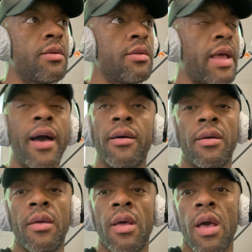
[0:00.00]
yeah,
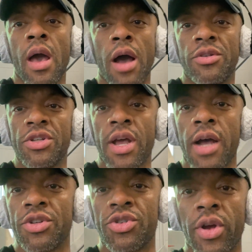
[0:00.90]
I'll just
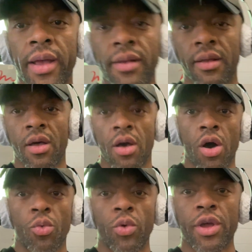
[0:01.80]
concentrate
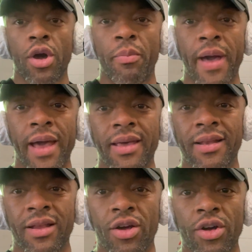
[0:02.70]
on when you go back,
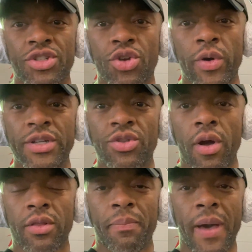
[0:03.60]
getting a good squeeze
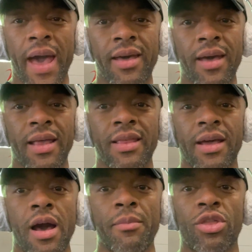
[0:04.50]
throughout the pec, and
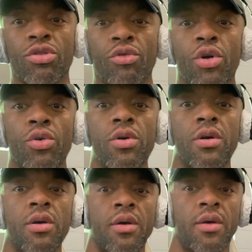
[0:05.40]
then coming through
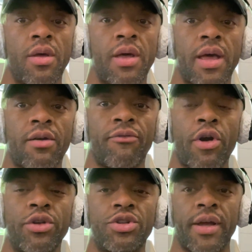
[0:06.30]
and
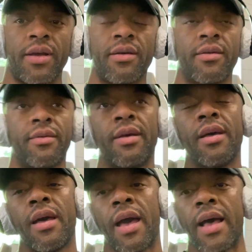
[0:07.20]
converging
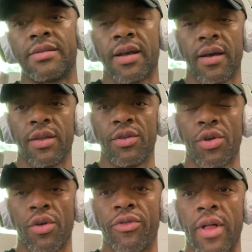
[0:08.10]
as you
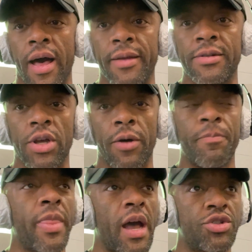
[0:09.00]
do your fly. So
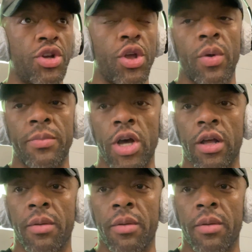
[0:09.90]
I'll show you what I'm talking